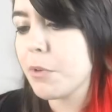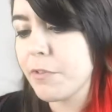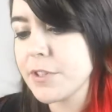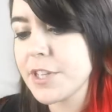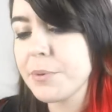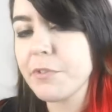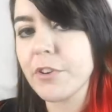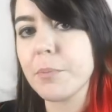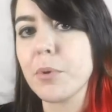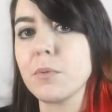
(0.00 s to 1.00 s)
My friends and I were
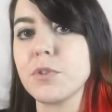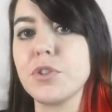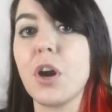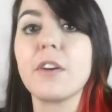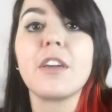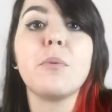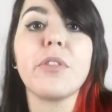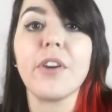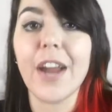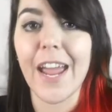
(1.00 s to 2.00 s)
very prone to talking
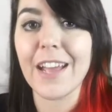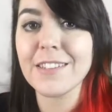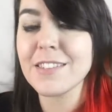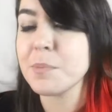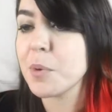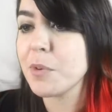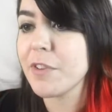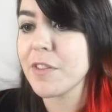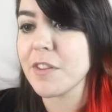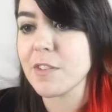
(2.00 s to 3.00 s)
with our hands, but we
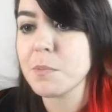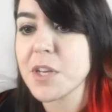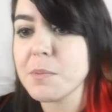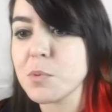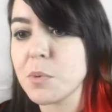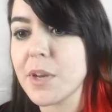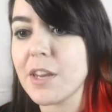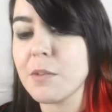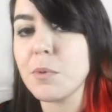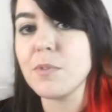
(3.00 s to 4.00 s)
found that sometimes we would
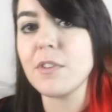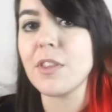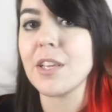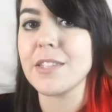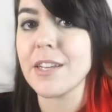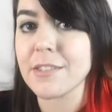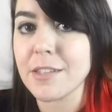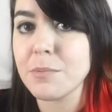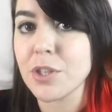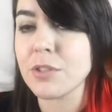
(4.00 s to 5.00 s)
end up using the exact
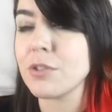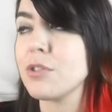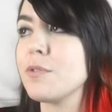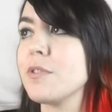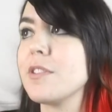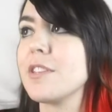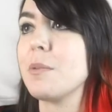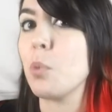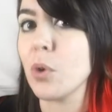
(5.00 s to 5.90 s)
same gestures for the same